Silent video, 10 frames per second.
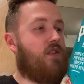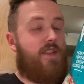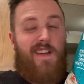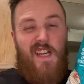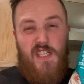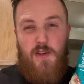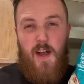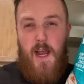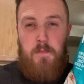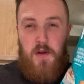Are you going to
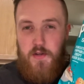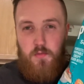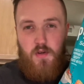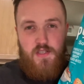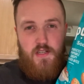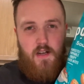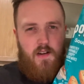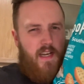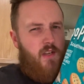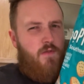try them? Are you rushing
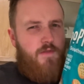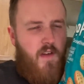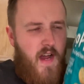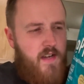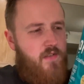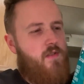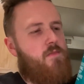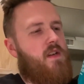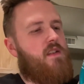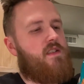out? Can you find them?
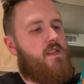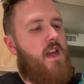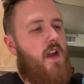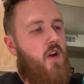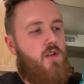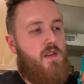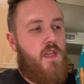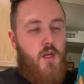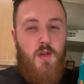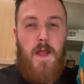Because they are
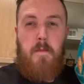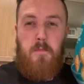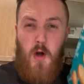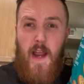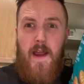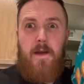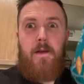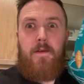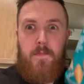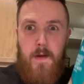literally brand
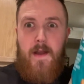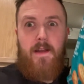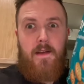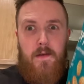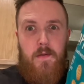spanking